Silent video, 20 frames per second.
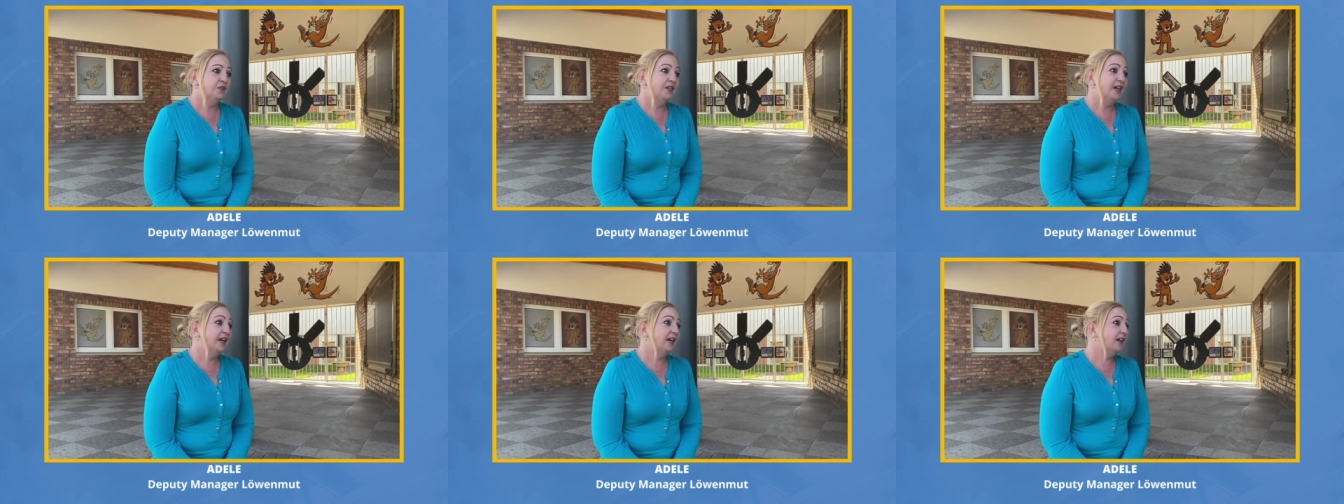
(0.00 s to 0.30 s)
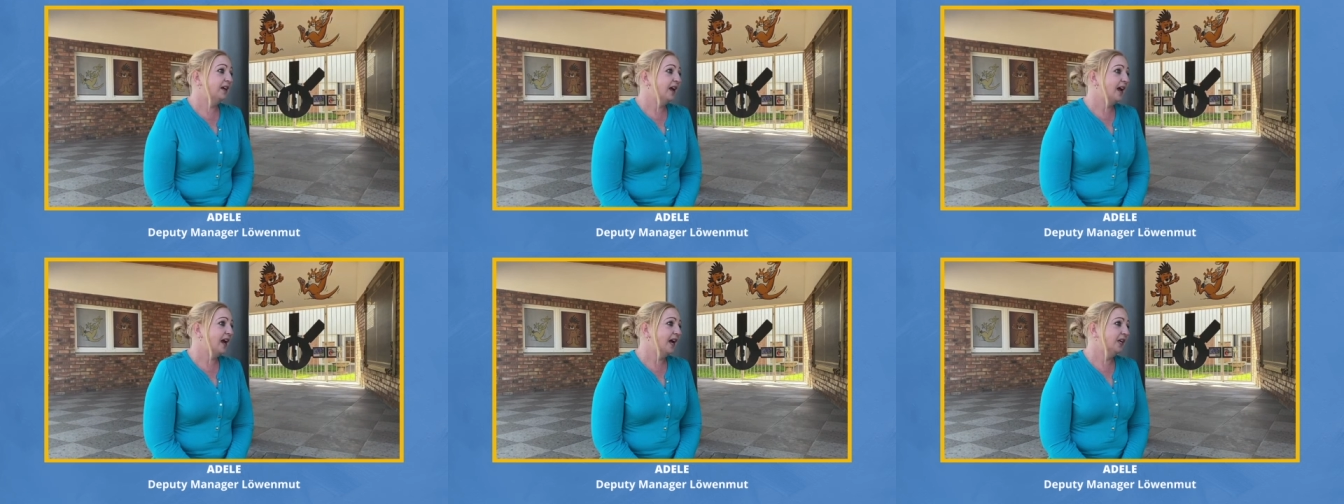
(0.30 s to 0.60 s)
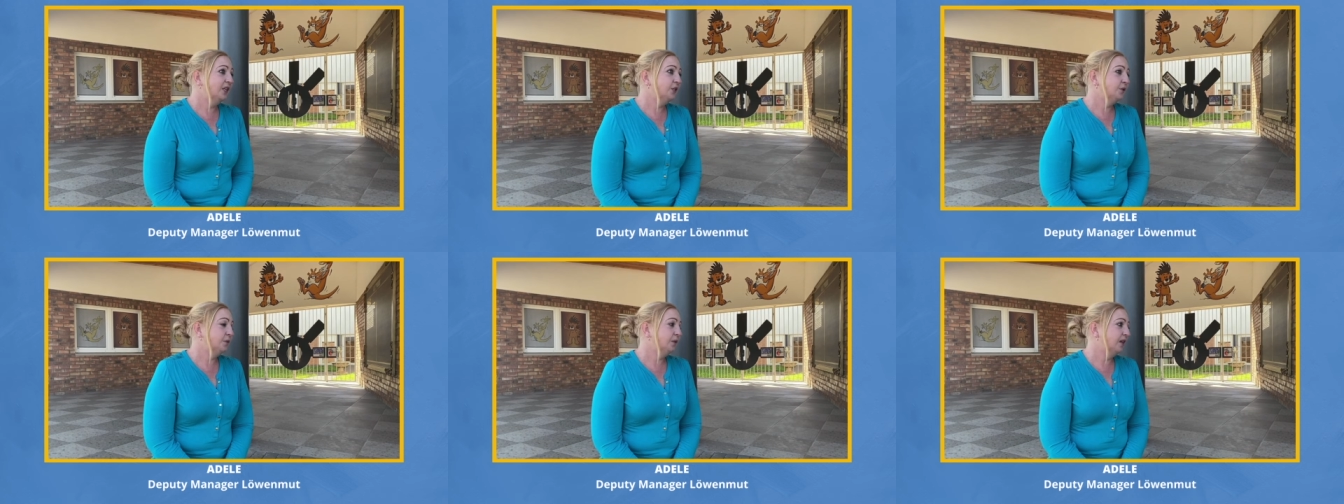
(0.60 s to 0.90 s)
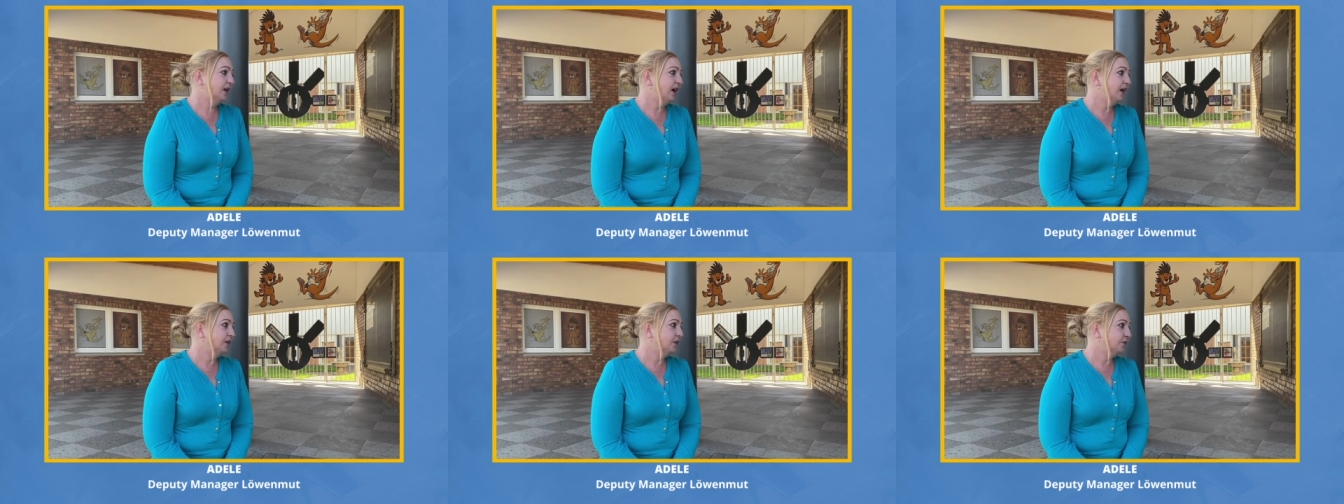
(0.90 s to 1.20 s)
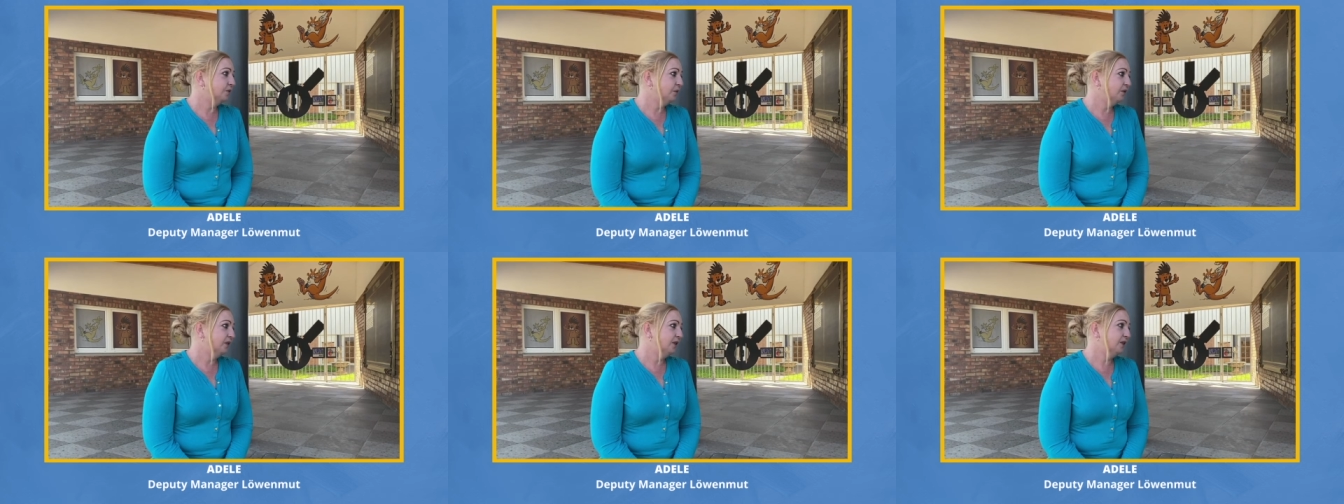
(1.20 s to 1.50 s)
Taking hands with
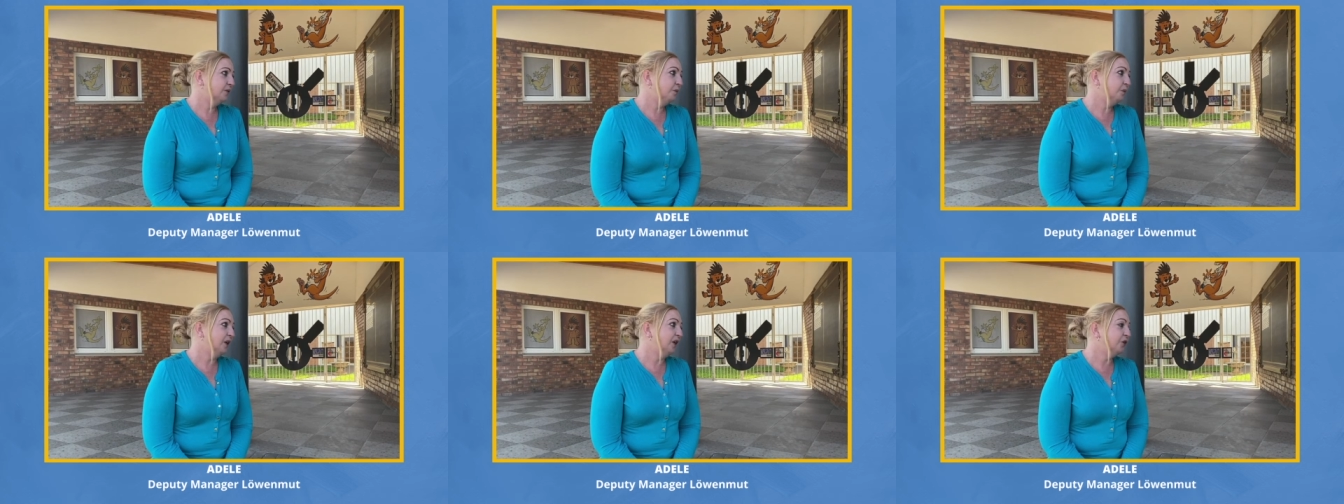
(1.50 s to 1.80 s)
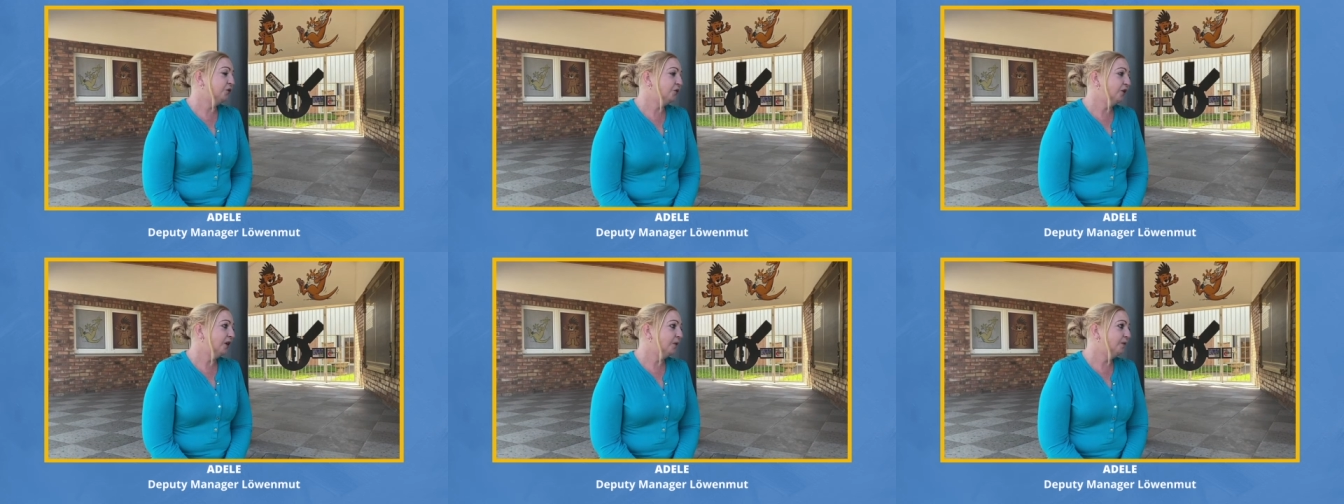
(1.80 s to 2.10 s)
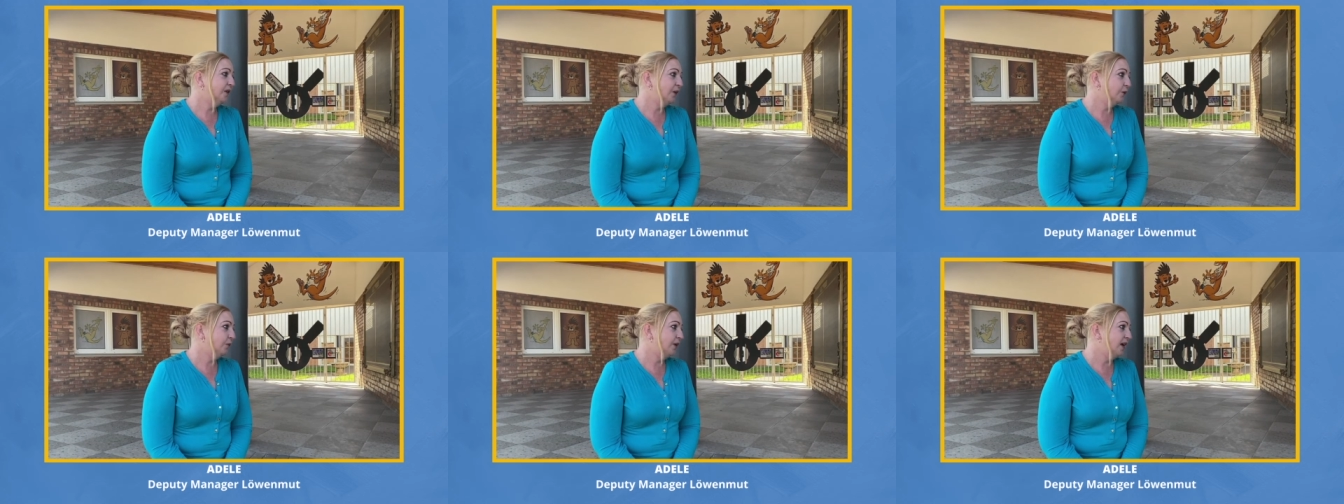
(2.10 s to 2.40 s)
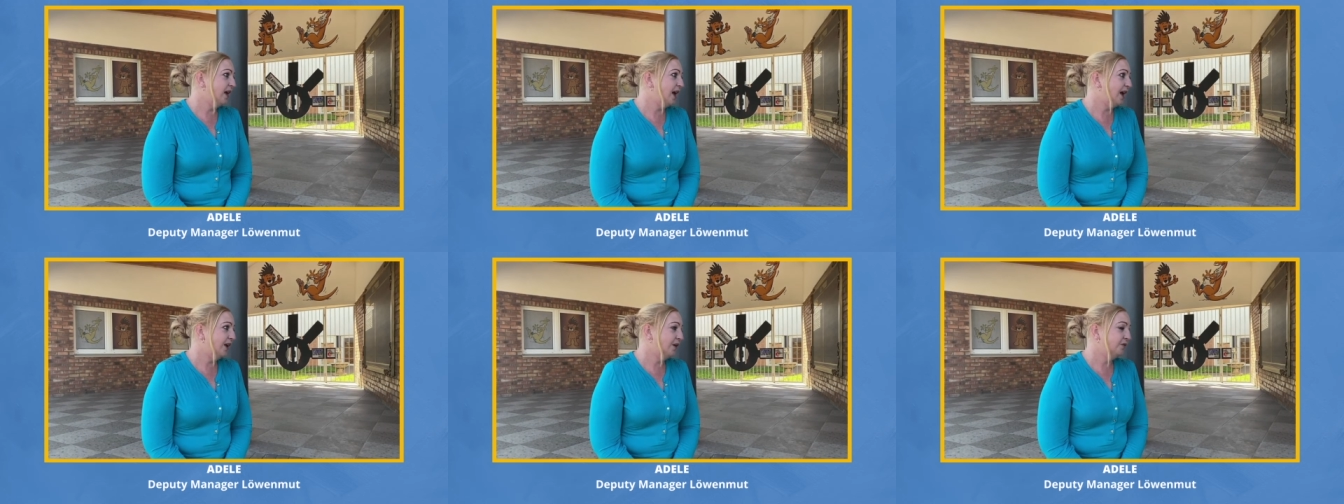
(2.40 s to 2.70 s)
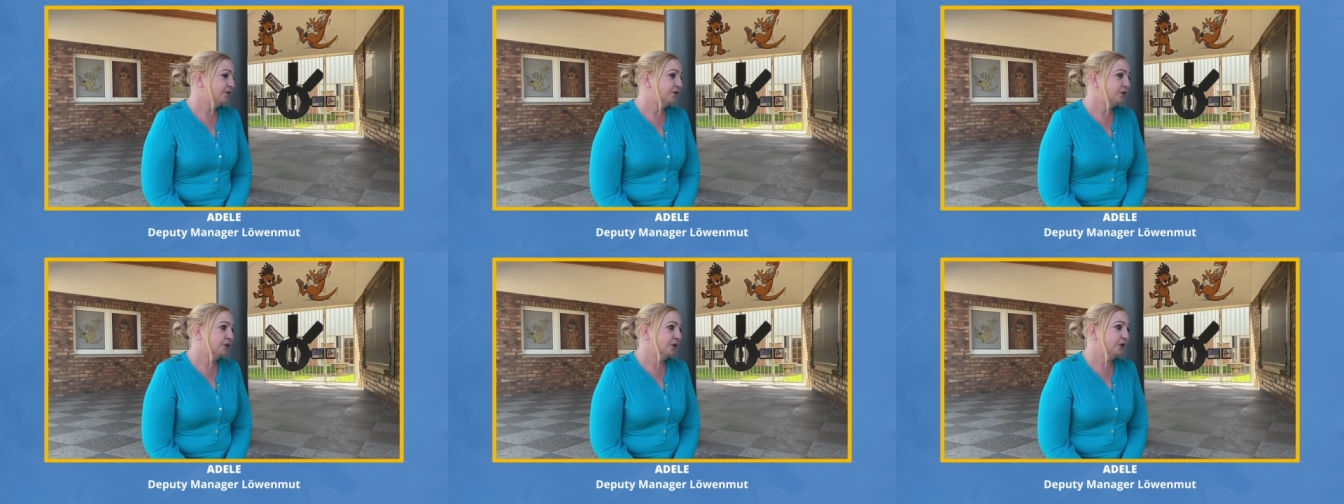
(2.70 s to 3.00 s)
us with this big dream that we have